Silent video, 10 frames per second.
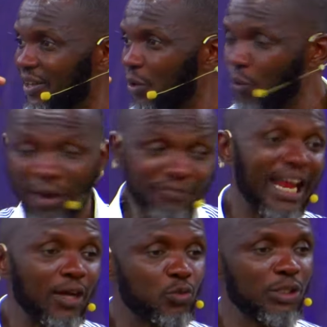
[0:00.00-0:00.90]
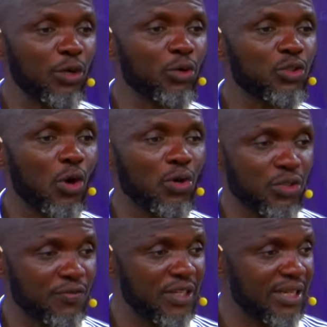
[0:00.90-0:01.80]
we have dealt with the root cause
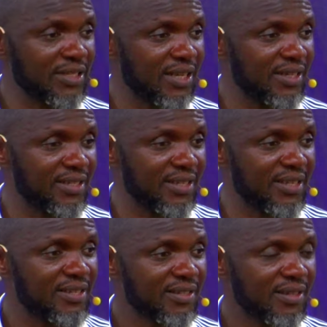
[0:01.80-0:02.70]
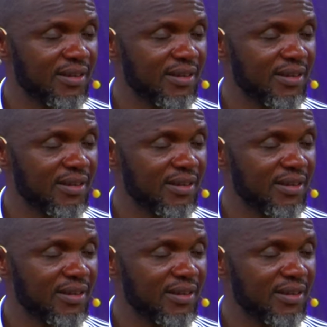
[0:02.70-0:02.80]
of sickness and diseases.